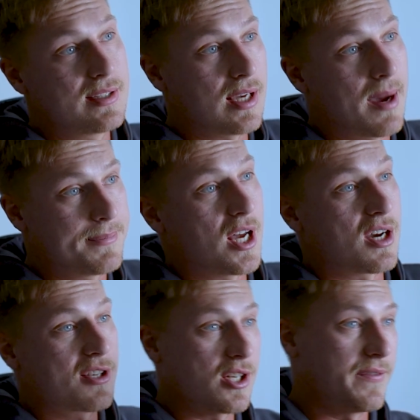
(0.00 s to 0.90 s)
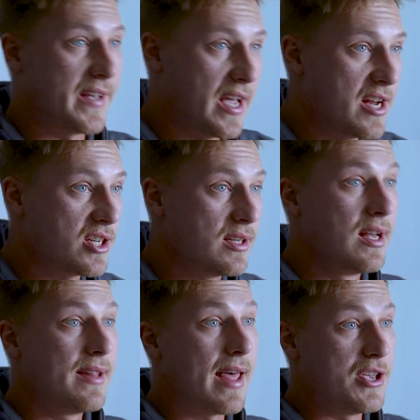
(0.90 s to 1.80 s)
the top doc
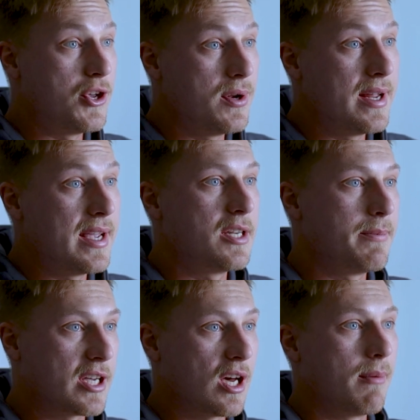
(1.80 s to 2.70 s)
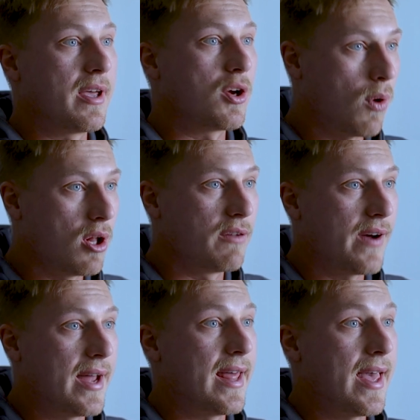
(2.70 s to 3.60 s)
certification that you need to become a
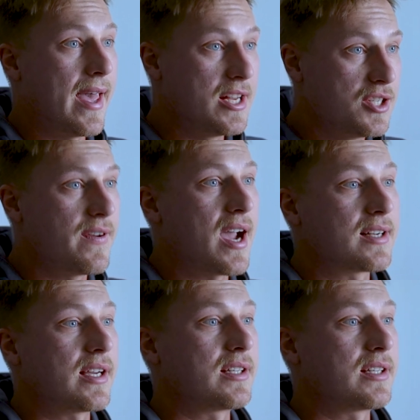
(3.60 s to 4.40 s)
qualified HVAC